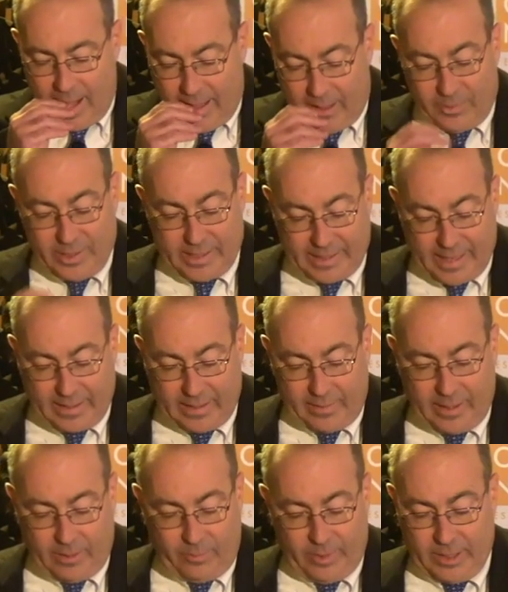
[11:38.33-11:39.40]
and we stated
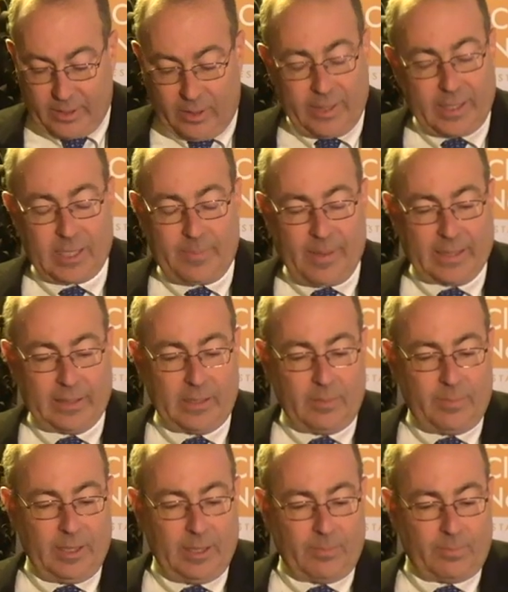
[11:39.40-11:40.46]
that we don't expect it to
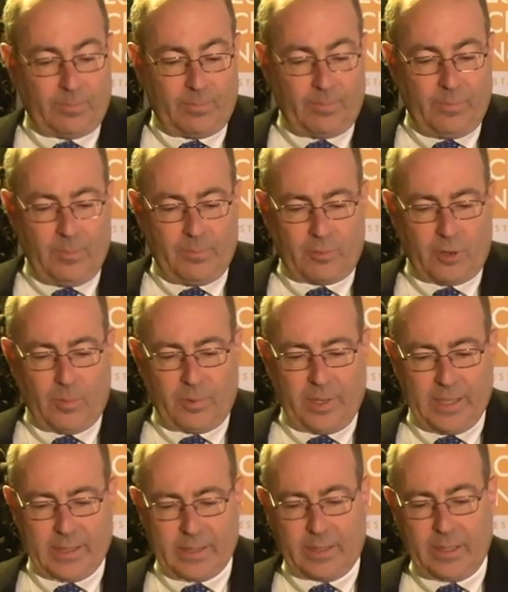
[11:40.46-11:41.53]
be
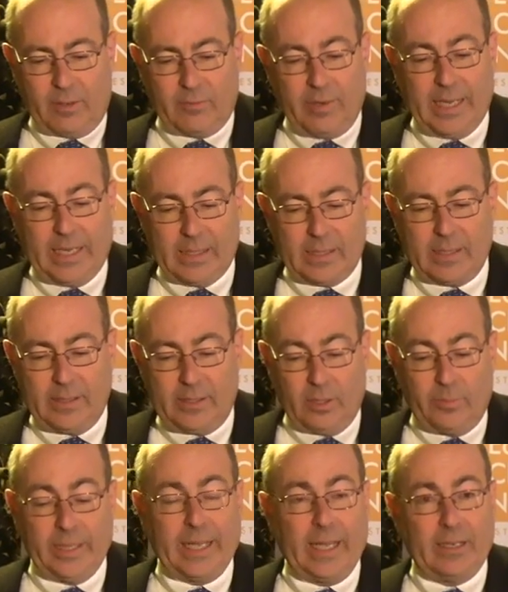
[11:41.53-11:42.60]
appropriate to cut rates until
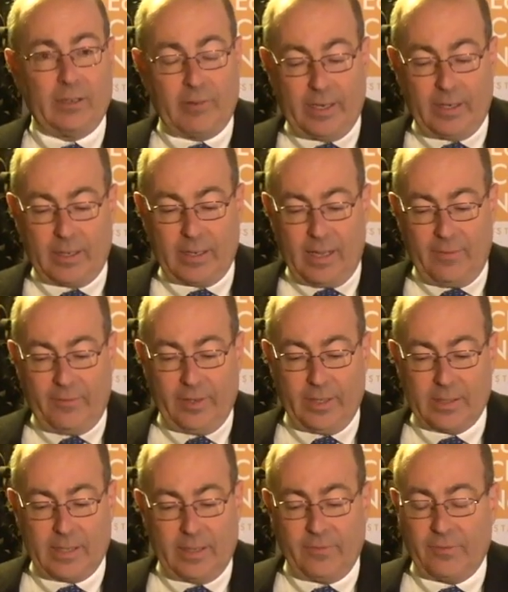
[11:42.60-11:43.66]
we gain greater
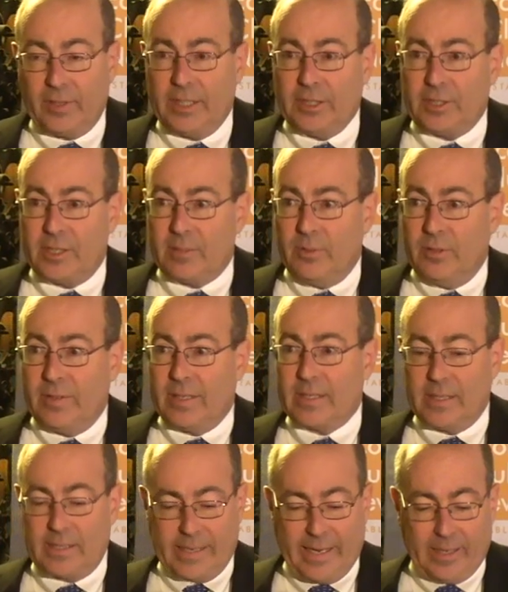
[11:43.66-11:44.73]
confidence that inflation is moving
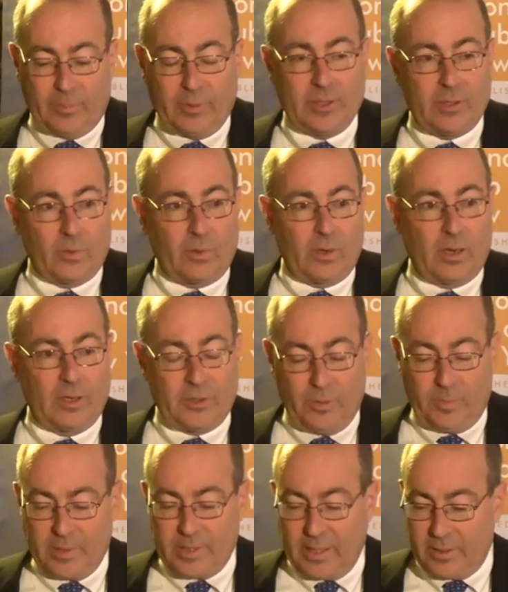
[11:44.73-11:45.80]
sustainably toward our
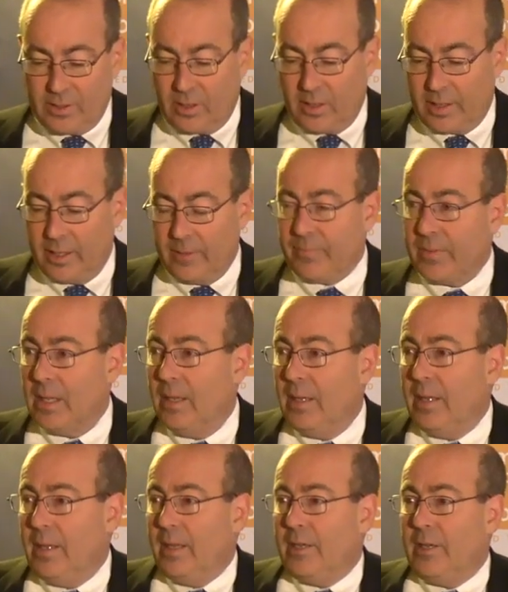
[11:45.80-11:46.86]
2% target.
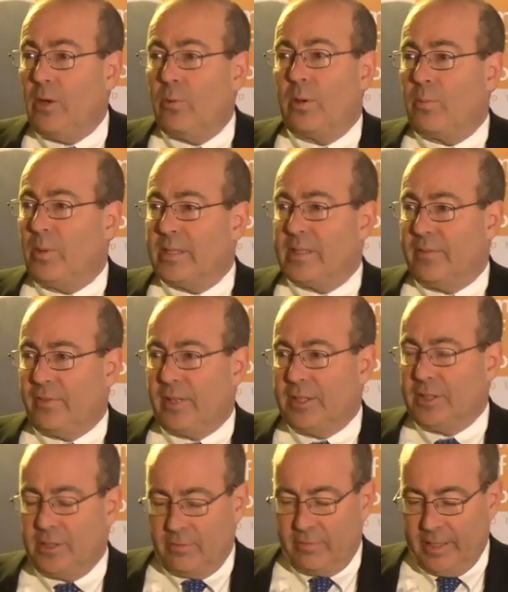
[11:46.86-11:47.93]
No one wants
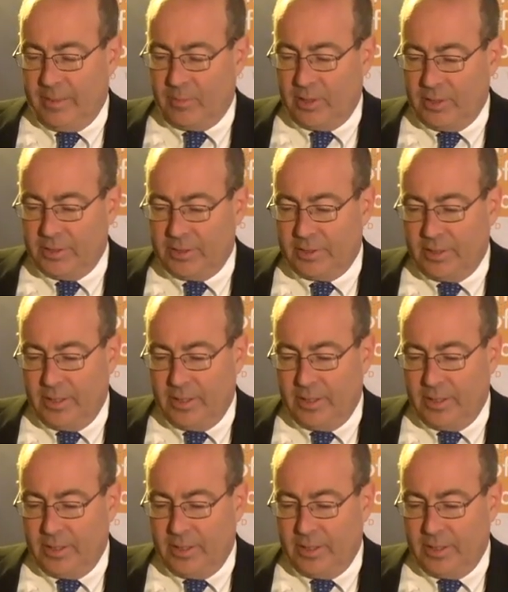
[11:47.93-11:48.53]
inflation to reemerge,